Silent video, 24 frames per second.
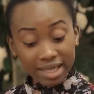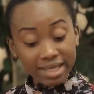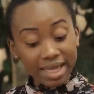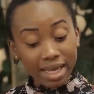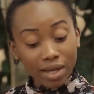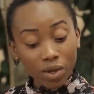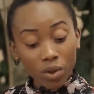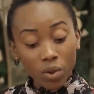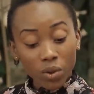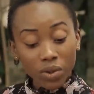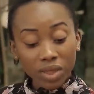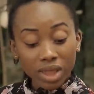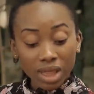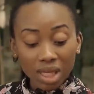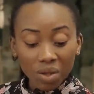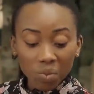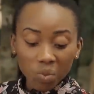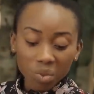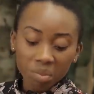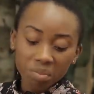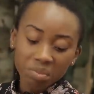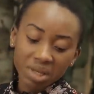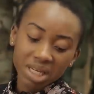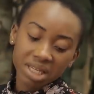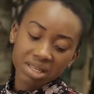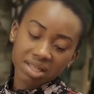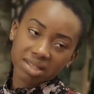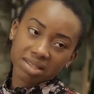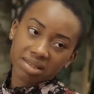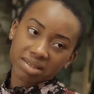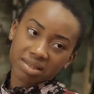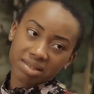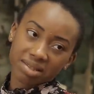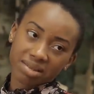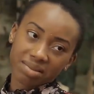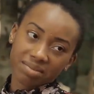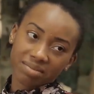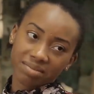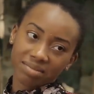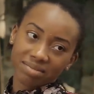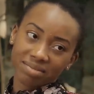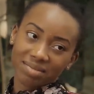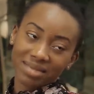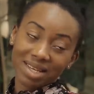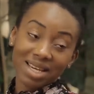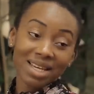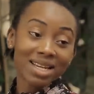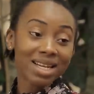It's a good thing we made it.
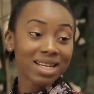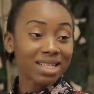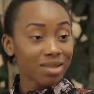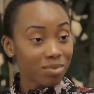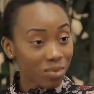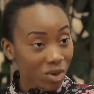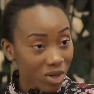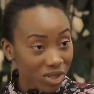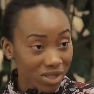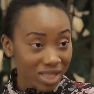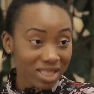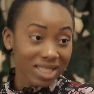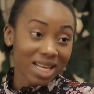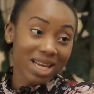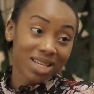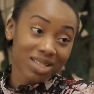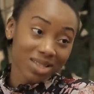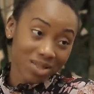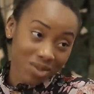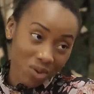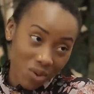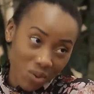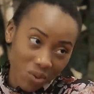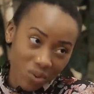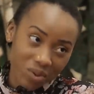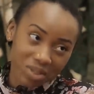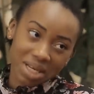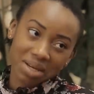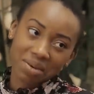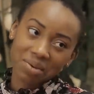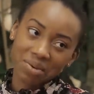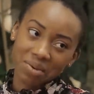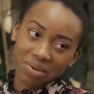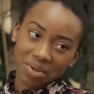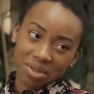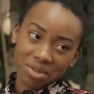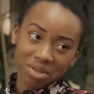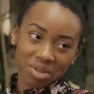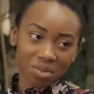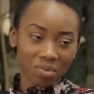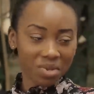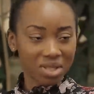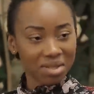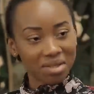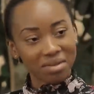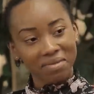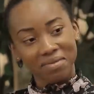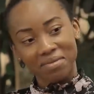In as much as our schools are going to
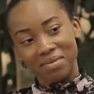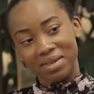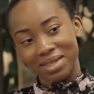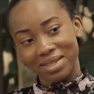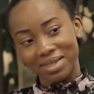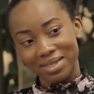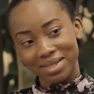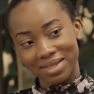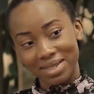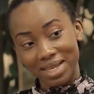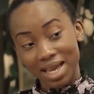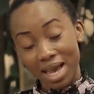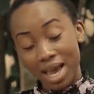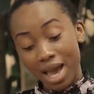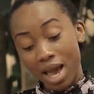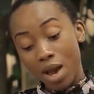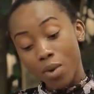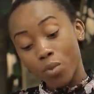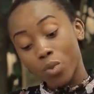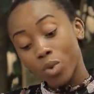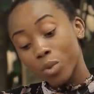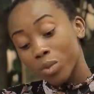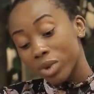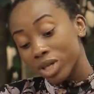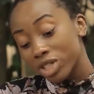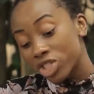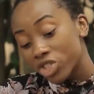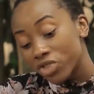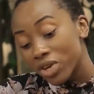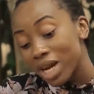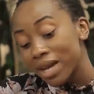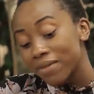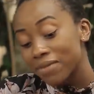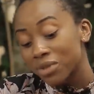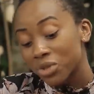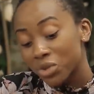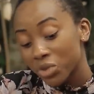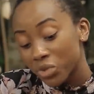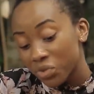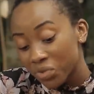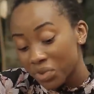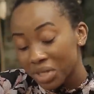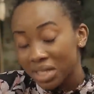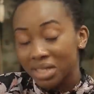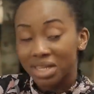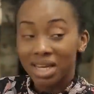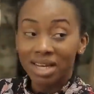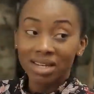be different, we must strive to
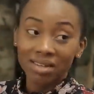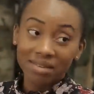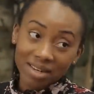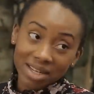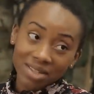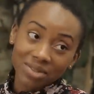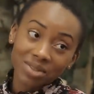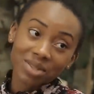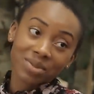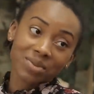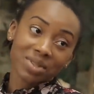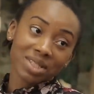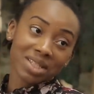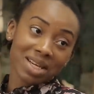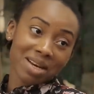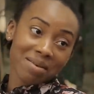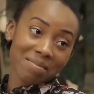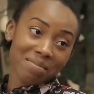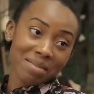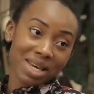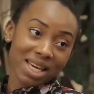read and graduate with our